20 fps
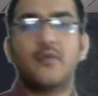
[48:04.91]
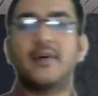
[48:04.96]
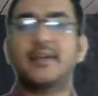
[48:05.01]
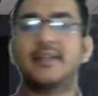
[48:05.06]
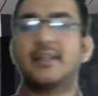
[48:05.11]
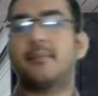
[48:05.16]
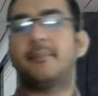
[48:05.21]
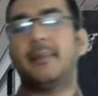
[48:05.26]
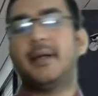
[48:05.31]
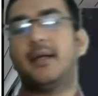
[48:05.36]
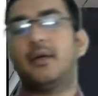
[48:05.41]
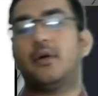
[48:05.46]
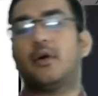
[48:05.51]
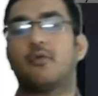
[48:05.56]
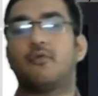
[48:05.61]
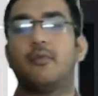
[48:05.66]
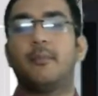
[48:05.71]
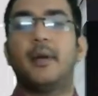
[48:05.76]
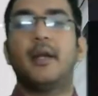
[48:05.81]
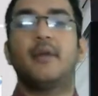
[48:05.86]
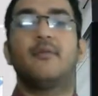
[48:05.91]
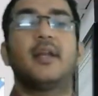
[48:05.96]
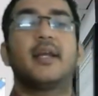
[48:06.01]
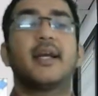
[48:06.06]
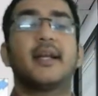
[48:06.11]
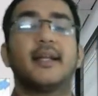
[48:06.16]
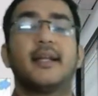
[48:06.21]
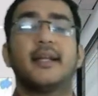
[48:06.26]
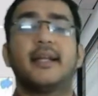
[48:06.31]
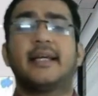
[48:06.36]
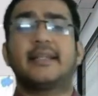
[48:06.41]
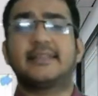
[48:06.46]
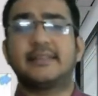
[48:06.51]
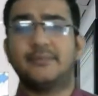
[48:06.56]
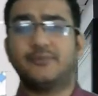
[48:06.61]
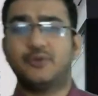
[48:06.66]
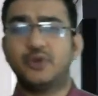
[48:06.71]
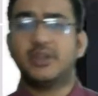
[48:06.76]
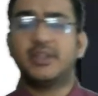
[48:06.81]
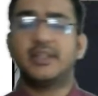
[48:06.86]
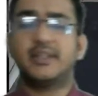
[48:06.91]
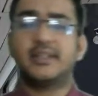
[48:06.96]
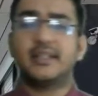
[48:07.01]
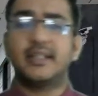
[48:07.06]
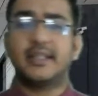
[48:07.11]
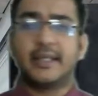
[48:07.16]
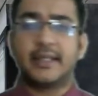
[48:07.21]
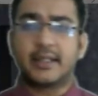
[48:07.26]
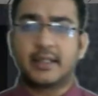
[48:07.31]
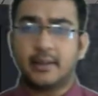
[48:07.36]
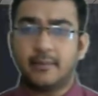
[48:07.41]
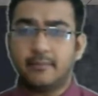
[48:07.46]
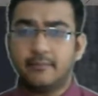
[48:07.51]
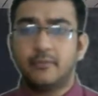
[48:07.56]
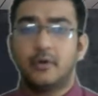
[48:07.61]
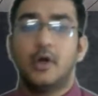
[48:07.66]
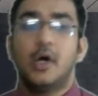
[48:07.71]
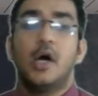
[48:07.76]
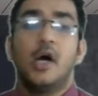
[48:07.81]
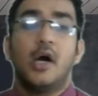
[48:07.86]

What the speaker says: whether men or women, will get an exemption in the income